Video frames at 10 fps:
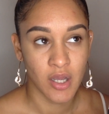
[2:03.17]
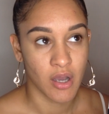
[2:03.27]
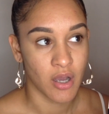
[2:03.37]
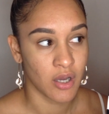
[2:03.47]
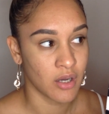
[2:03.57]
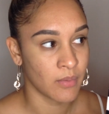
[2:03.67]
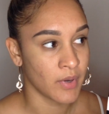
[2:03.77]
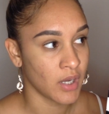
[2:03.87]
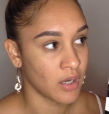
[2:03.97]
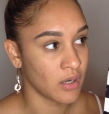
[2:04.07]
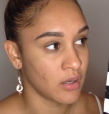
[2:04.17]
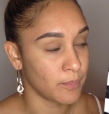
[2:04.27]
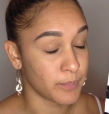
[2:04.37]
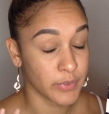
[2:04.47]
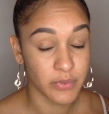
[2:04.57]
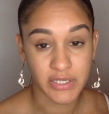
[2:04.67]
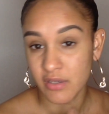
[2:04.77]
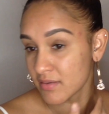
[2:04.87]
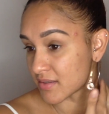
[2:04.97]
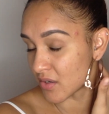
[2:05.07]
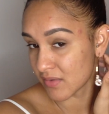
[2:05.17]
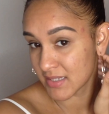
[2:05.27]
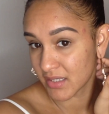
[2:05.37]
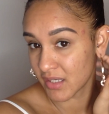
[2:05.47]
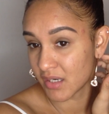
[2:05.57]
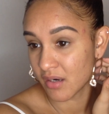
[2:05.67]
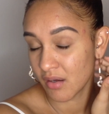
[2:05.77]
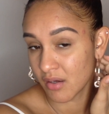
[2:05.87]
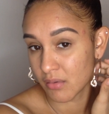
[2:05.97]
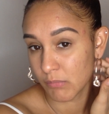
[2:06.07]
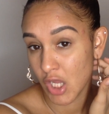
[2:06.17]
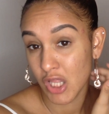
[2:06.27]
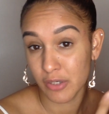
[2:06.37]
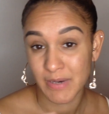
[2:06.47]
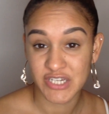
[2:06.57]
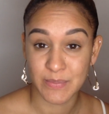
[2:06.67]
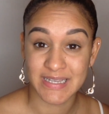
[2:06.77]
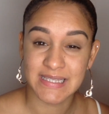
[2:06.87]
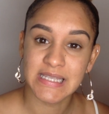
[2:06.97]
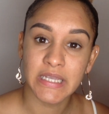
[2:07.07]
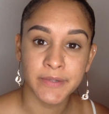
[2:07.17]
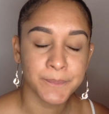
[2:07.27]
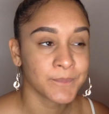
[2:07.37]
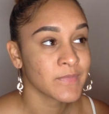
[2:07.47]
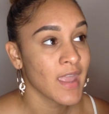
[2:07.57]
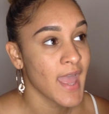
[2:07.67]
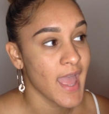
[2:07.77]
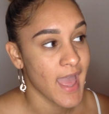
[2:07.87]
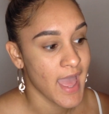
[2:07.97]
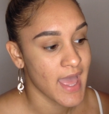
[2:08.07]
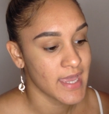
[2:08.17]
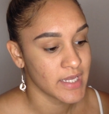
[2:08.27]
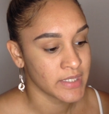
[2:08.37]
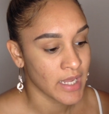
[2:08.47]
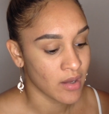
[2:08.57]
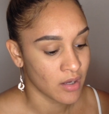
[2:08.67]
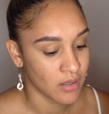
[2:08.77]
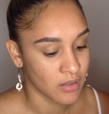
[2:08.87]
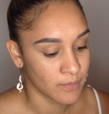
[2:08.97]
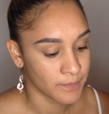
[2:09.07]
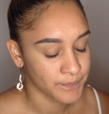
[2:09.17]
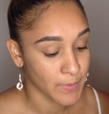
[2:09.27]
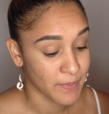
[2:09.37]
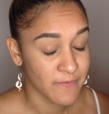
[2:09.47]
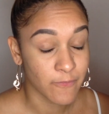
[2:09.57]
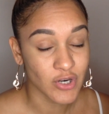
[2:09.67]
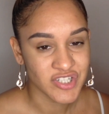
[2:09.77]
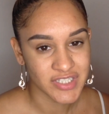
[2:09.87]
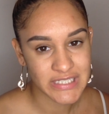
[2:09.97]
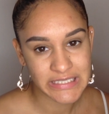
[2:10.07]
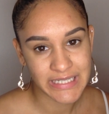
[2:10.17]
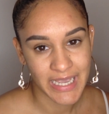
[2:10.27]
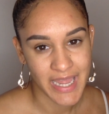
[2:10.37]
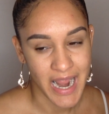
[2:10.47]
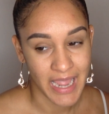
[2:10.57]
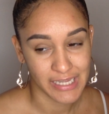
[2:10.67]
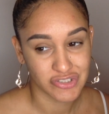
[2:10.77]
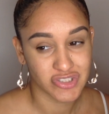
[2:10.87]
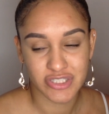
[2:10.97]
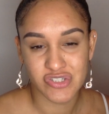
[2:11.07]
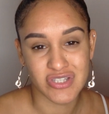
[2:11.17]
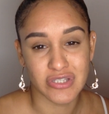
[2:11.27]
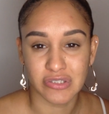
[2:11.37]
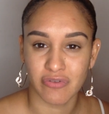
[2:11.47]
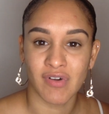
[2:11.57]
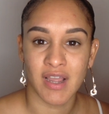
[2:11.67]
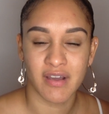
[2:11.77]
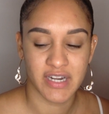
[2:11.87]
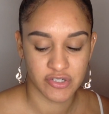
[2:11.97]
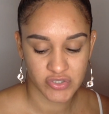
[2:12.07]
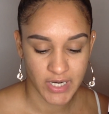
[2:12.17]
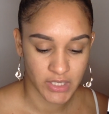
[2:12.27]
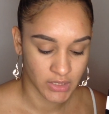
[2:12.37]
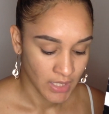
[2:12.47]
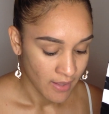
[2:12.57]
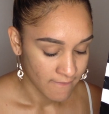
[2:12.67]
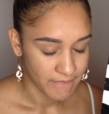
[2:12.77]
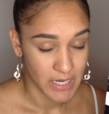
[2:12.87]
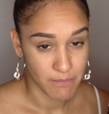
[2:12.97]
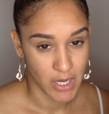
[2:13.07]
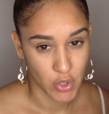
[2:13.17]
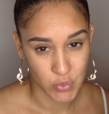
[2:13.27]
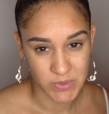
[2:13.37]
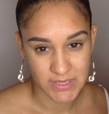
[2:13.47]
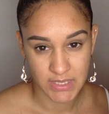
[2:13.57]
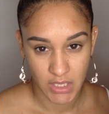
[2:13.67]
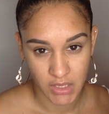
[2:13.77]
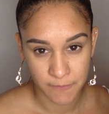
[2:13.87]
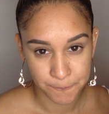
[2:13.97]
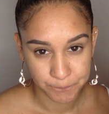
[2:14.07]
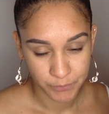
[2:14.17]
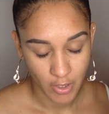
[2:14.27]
a beauty consultant color match my skin. And before she did that, I actually just looked around and tried to find my own skin